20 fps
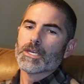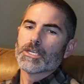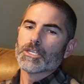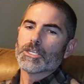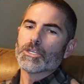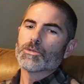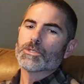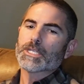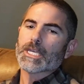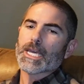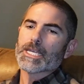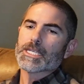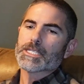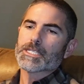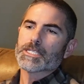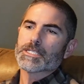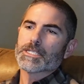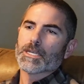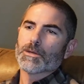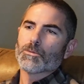use
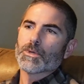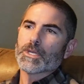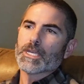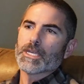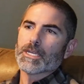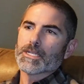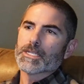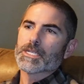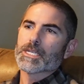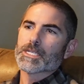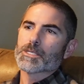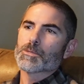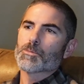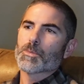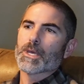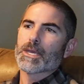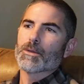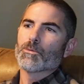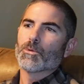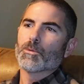cases that we
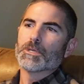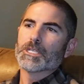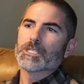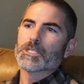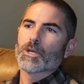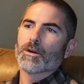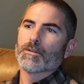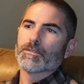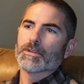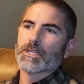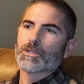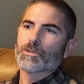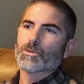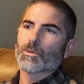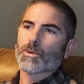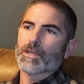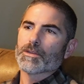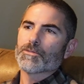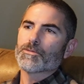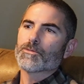anticipate we'll be solving in
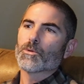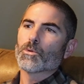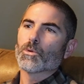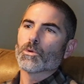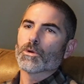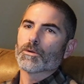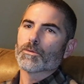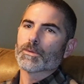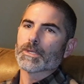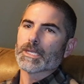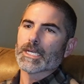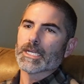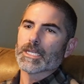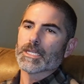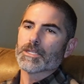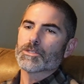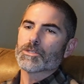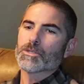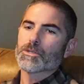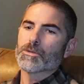24
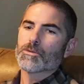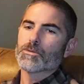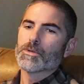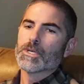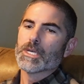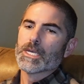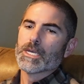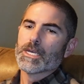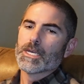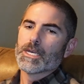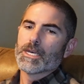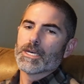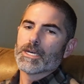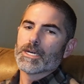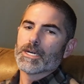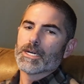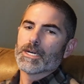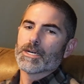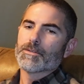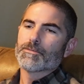related to
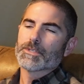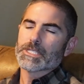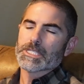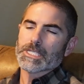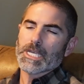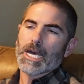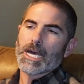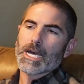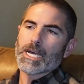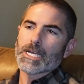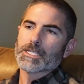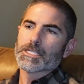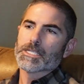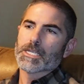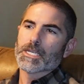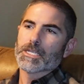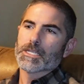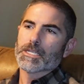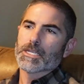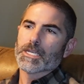facades
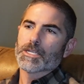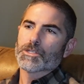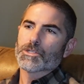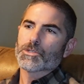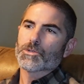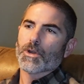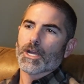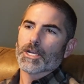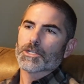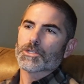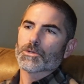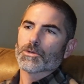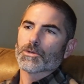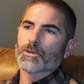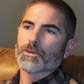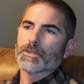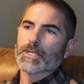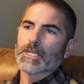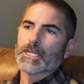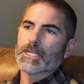and
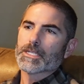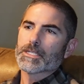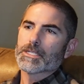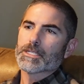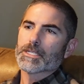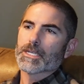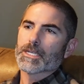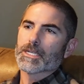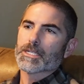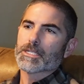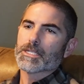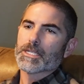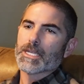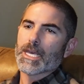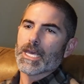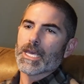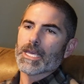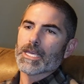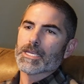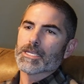structural that
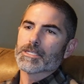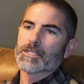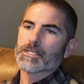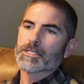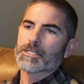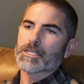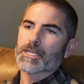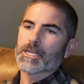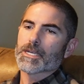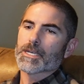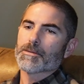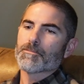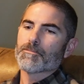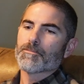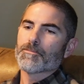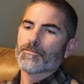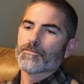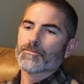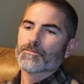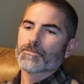today is
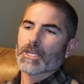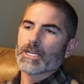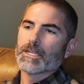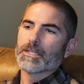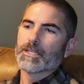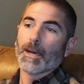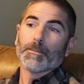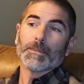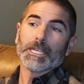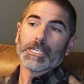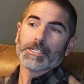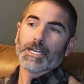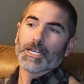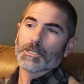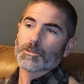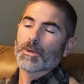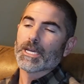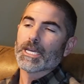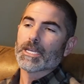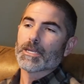not being
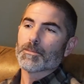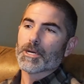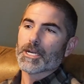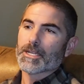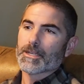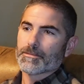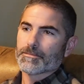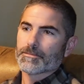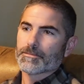touched by anybody.